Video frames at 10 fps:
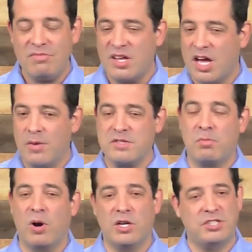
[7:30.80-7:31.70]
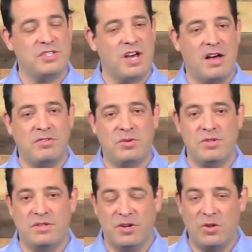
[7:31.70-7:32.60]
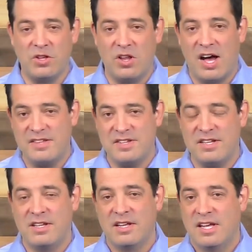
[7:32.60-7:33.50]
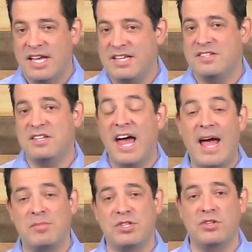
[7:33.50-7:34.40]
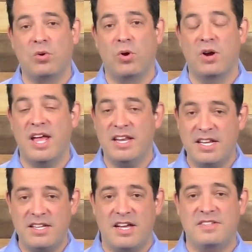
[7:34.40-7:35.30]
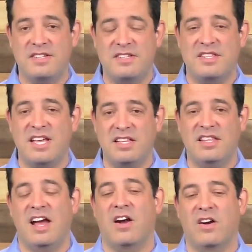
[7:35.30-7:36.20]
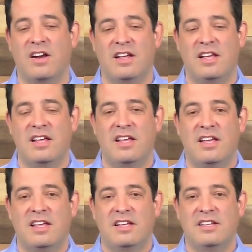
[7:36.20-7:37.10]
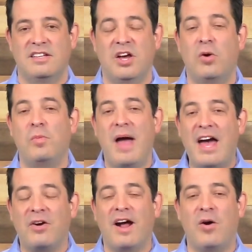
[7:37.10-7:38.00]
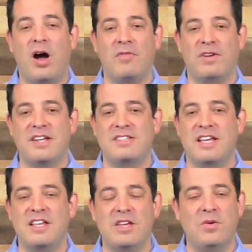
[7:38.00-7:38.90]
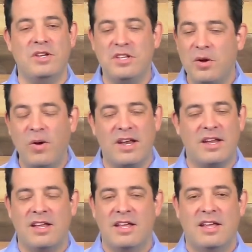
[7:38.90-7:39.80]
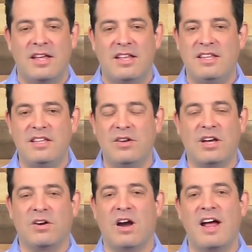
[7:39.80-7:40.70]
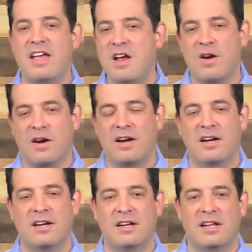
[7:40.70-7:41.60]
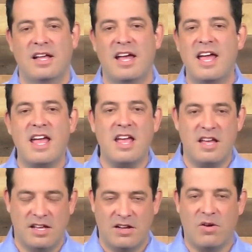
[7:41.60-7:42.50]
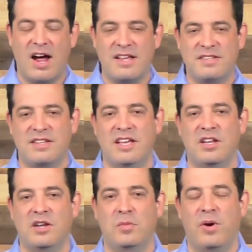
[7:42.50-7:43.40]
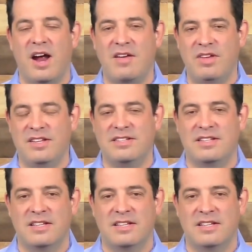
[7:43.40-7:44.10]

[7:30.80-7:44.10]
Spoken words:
He always marches off to his little closet, he slams the door, and he does his thing there. No matter how often I say to Ewan, "Ewan, you can cry here," he cries in private.